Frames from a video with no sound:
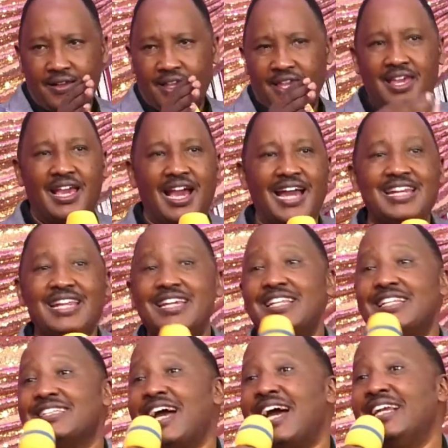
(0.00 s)
He had
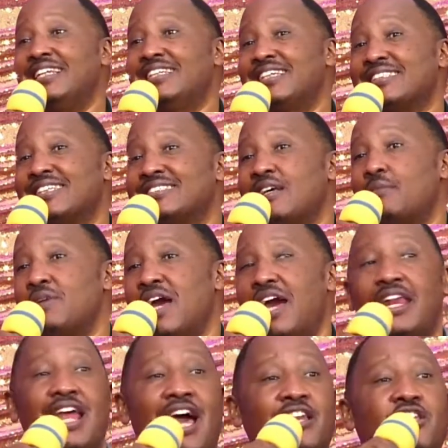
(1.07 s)
an, an intercessor
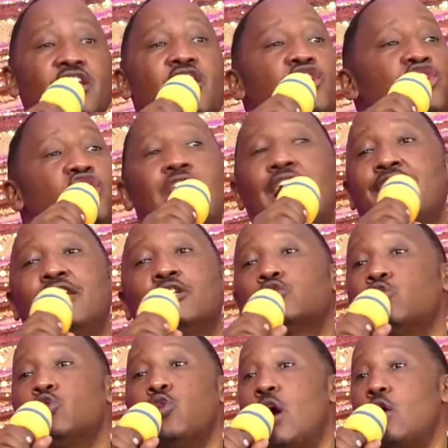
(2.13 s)
behind, and she
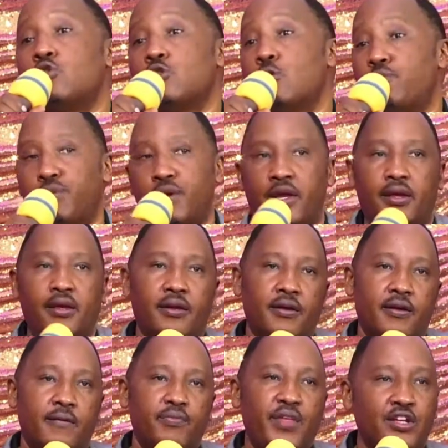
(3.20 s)
understood how to pray.
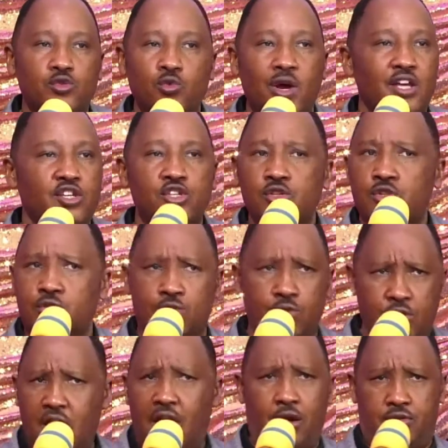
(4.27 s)
That's why she
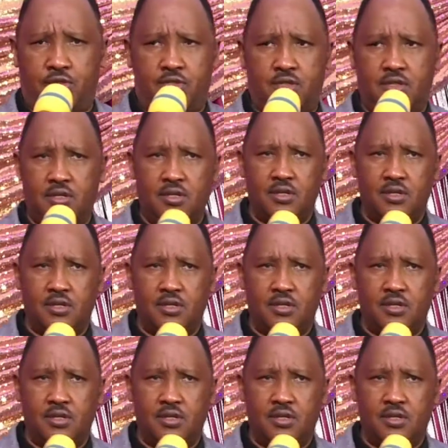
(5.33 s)
stood out.